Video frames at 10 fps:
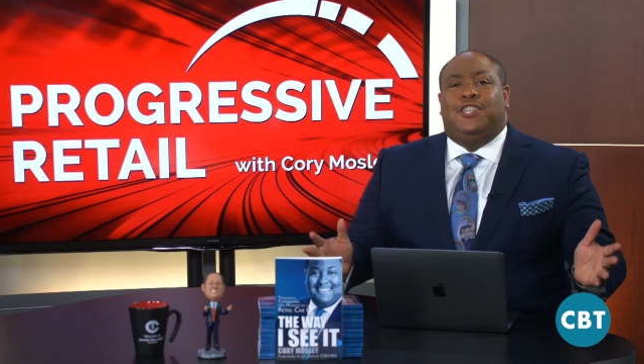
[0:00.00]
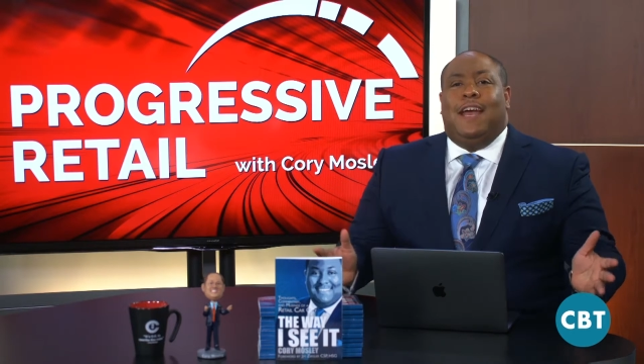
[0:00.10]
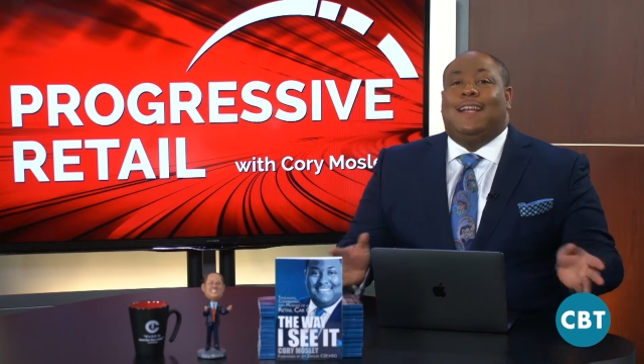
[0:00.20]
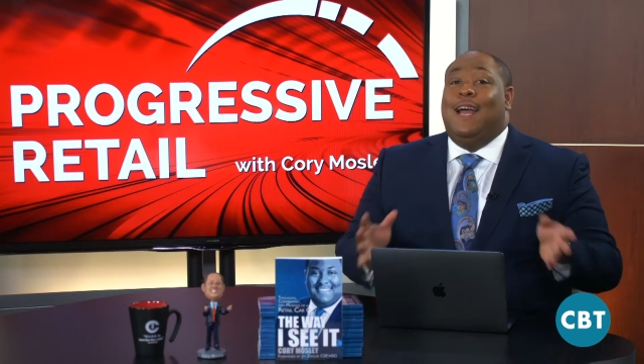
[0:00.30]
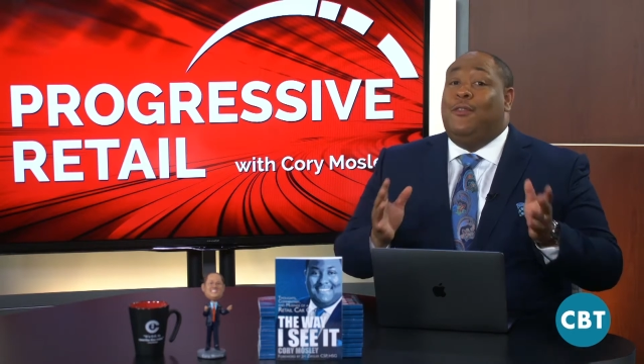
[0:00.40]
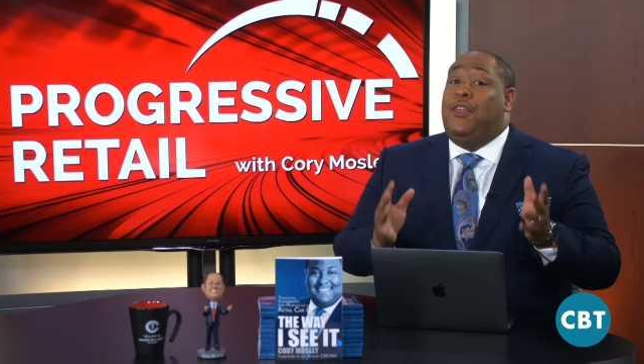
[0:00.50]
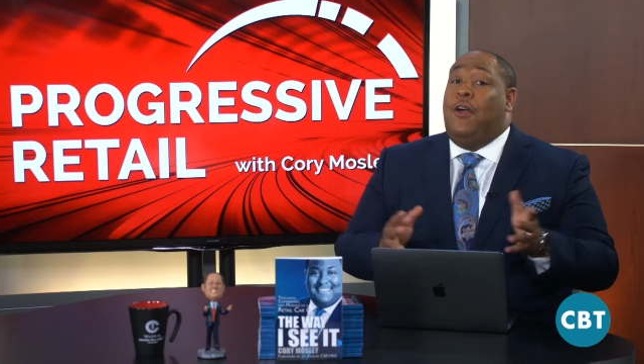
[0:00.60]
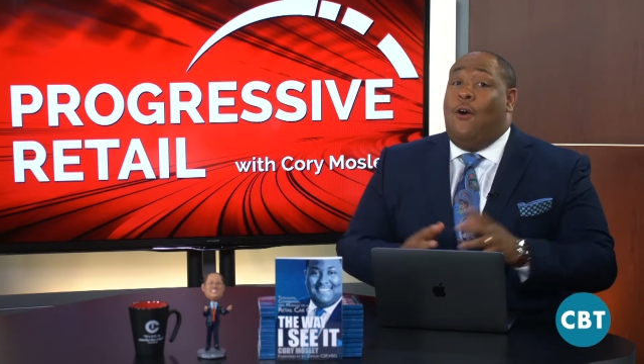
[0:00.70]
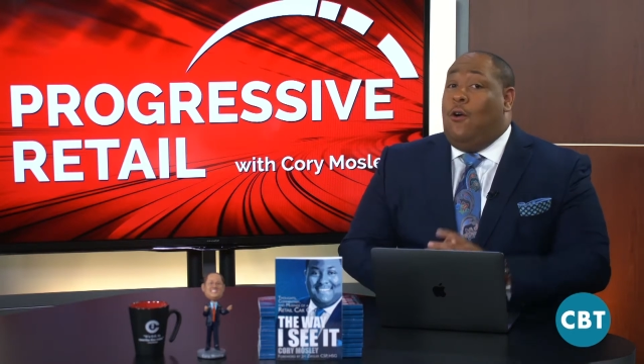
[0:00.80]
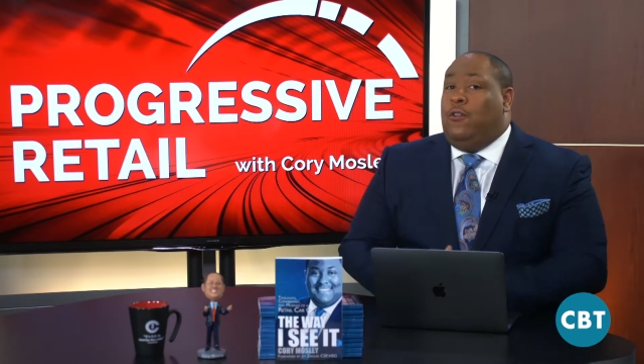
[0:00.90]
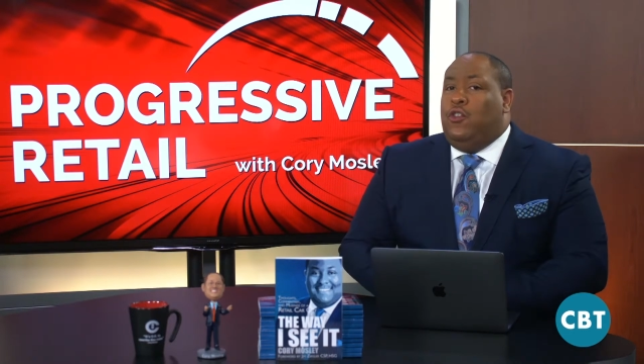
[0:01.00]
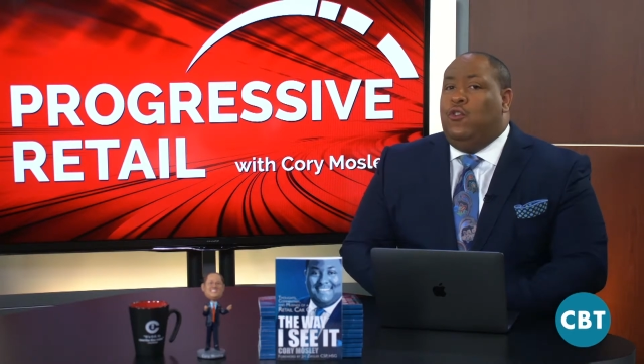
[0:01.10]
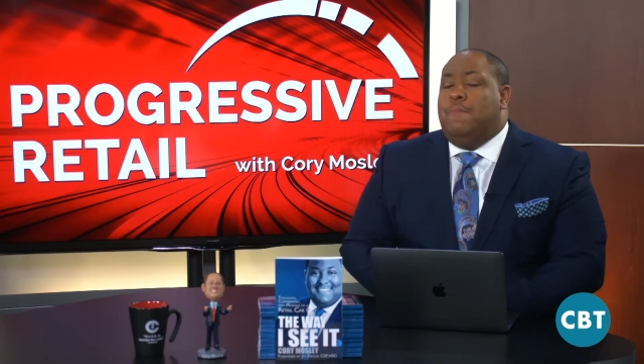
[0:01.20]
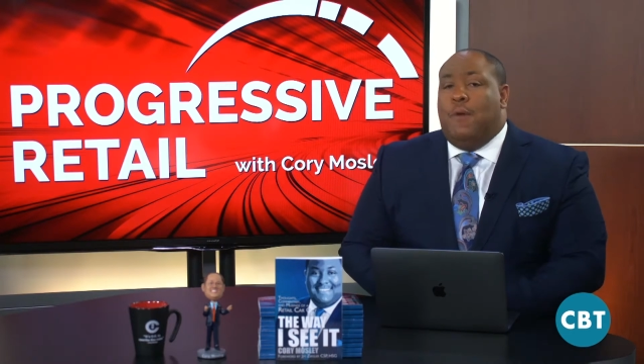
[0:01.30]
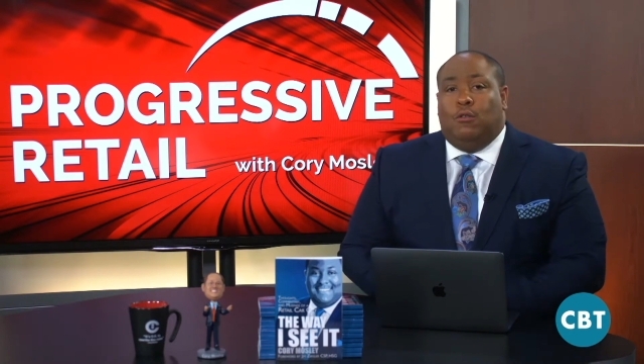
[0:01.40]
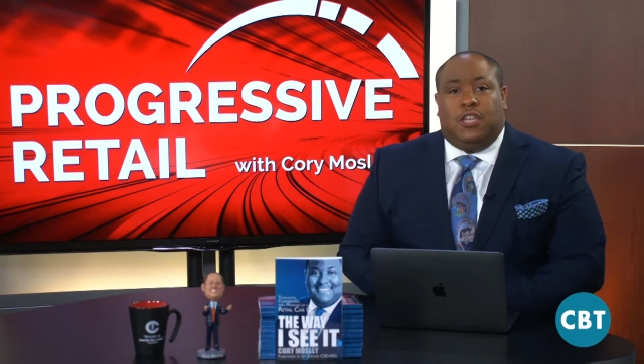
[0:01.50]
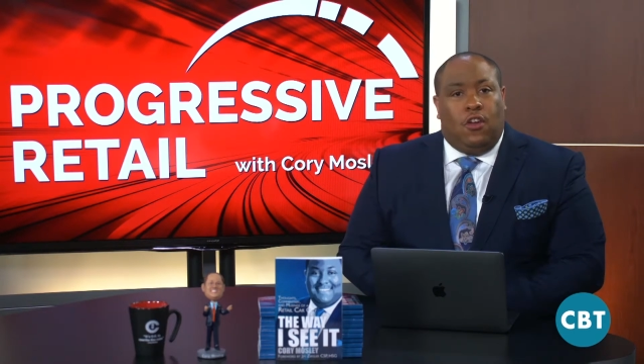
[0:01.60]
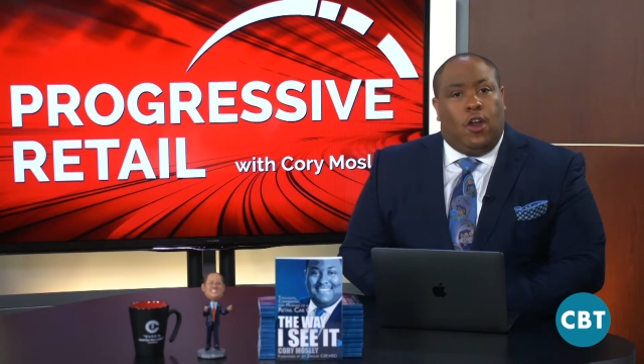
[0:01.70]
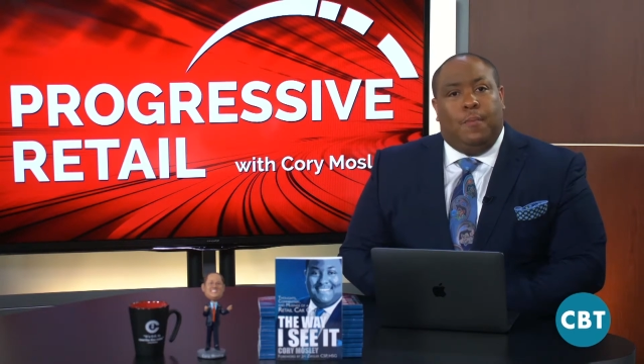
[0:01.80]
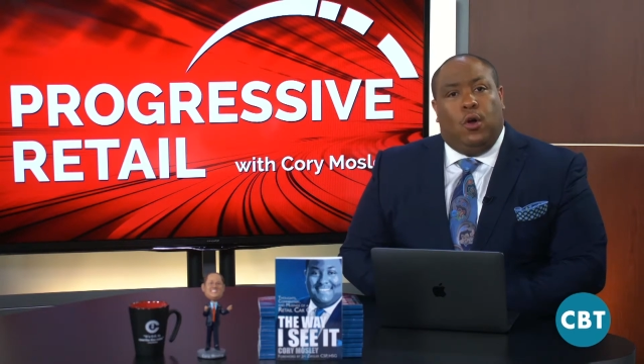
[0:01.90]
checked out the all-new
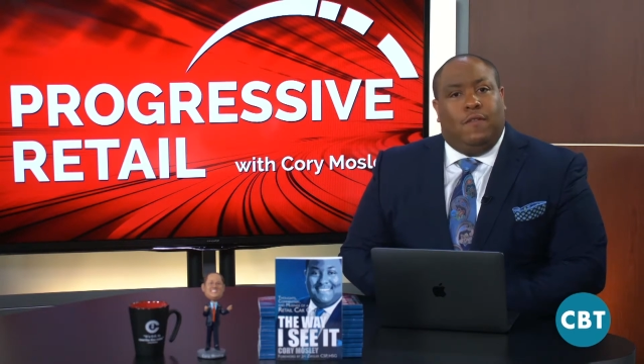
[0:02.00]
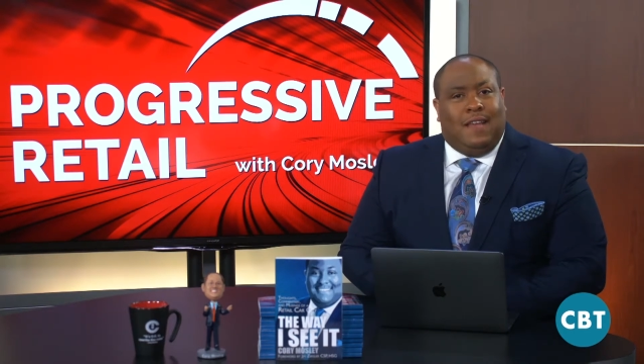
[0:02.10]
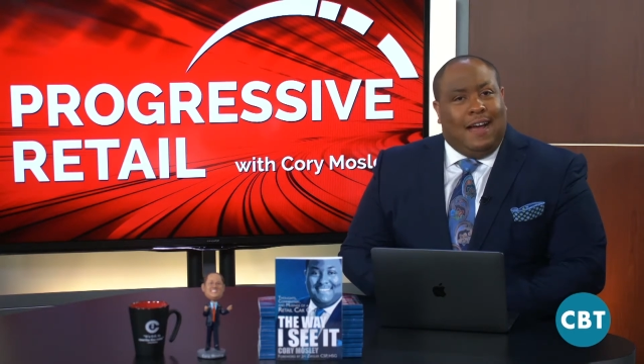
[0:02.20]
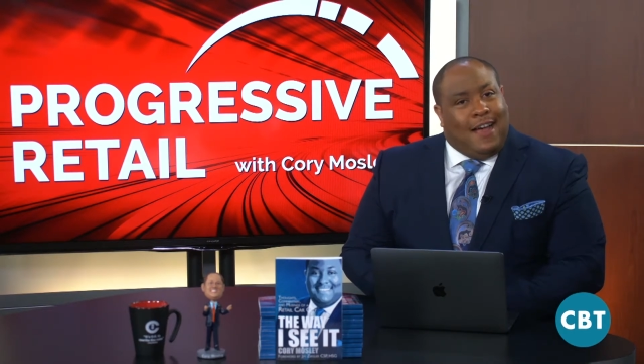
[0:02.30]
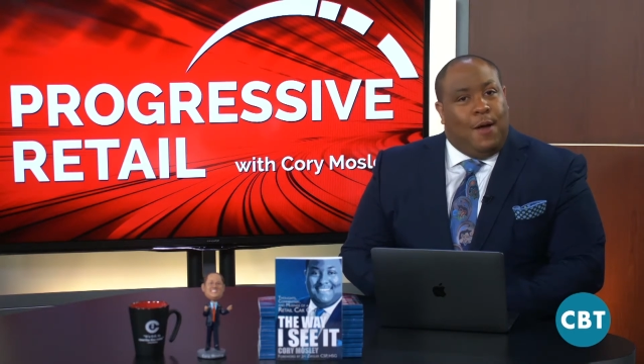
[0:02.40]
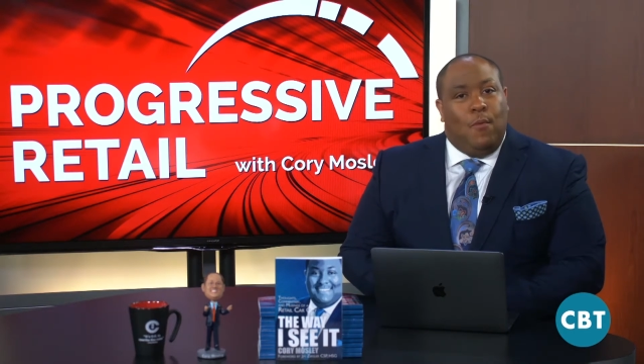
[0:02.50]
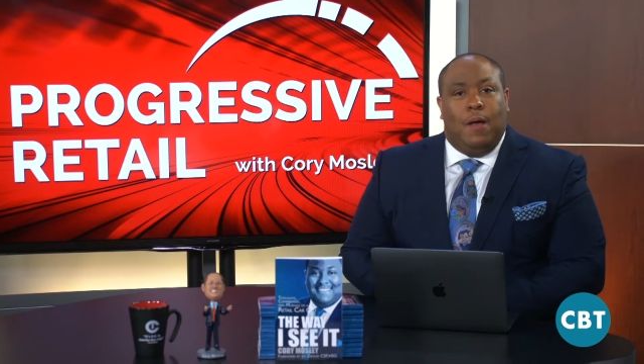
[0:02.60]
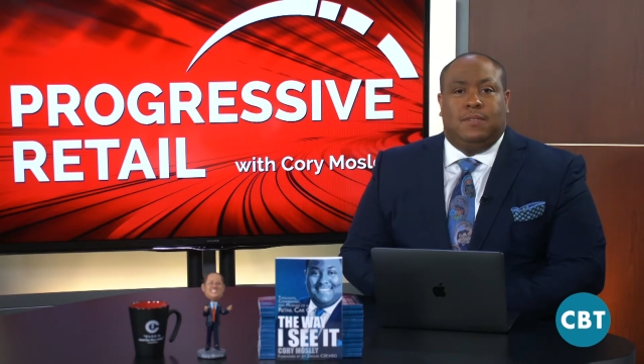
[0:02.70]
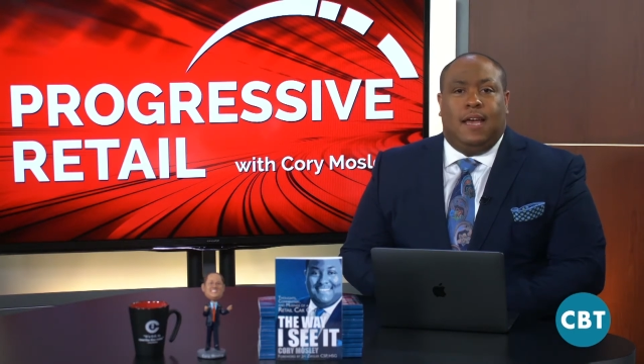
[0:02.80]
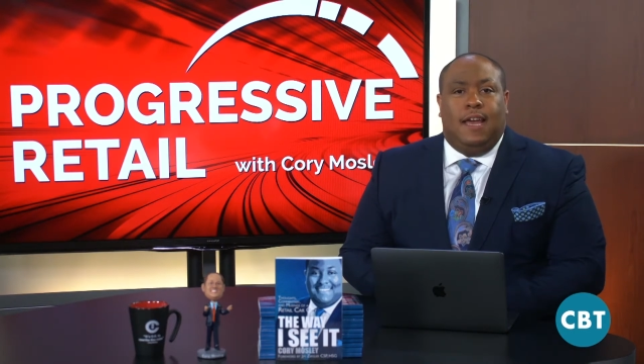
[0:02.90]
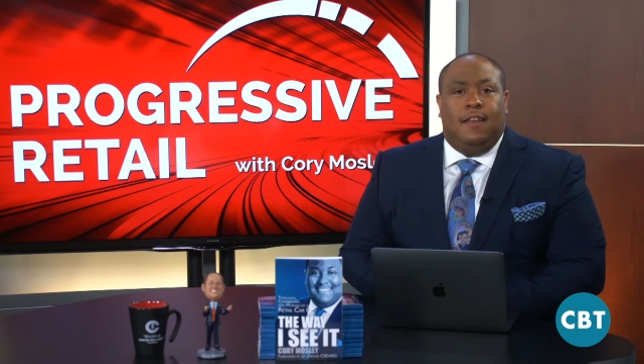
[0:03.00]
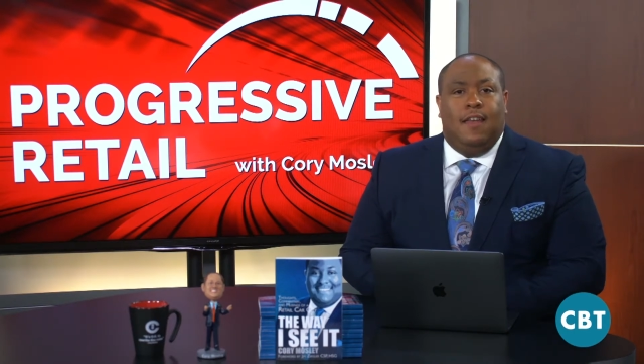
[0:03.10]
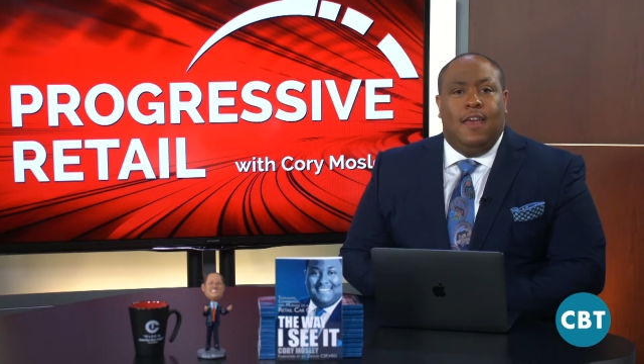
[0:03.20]
MosleyAutomotive.com website?